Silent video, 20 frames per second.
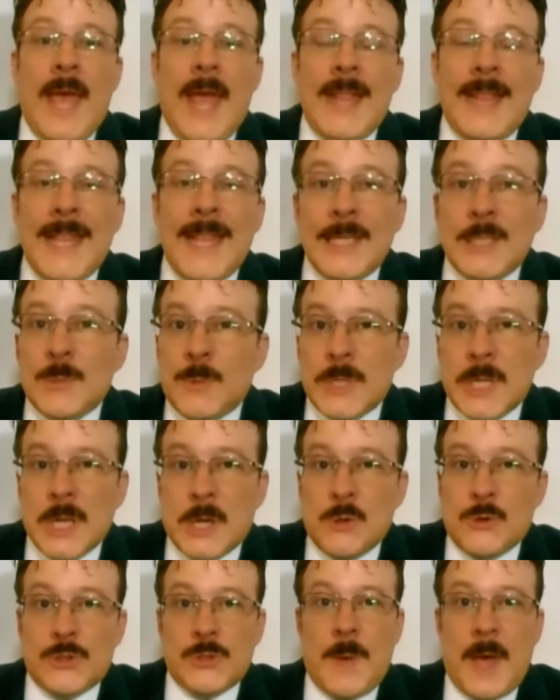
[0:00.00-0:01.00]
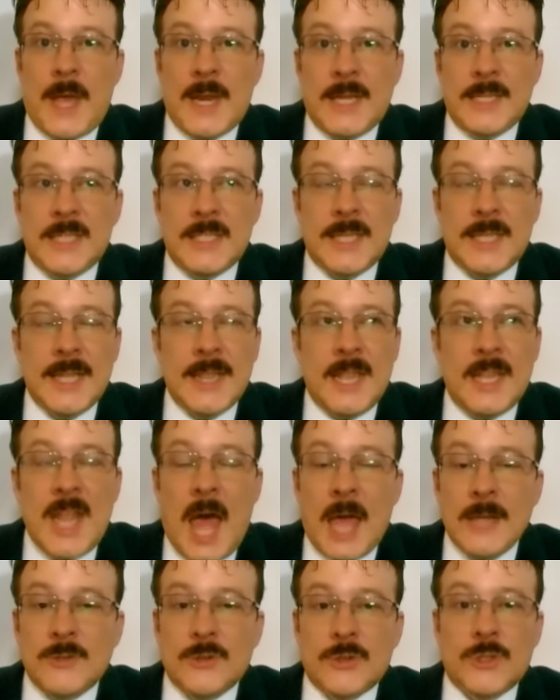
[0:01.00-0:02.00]
In this particular spot, I just think the
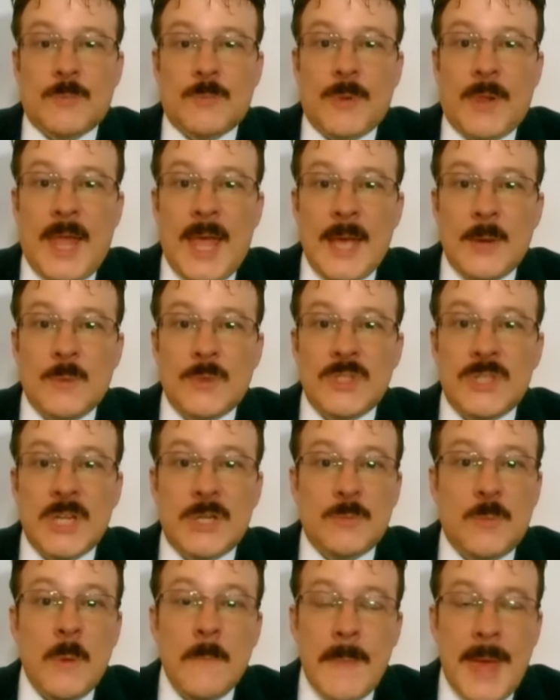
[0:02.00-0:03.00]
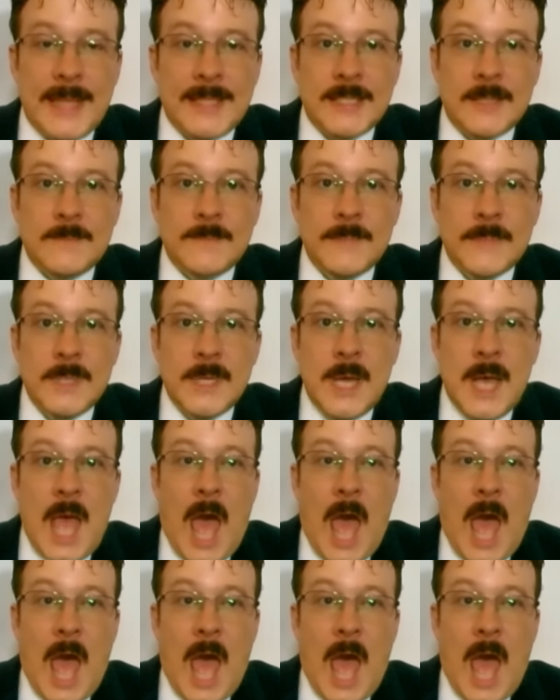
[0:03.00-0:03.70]
Dodgers are playing with such momentum.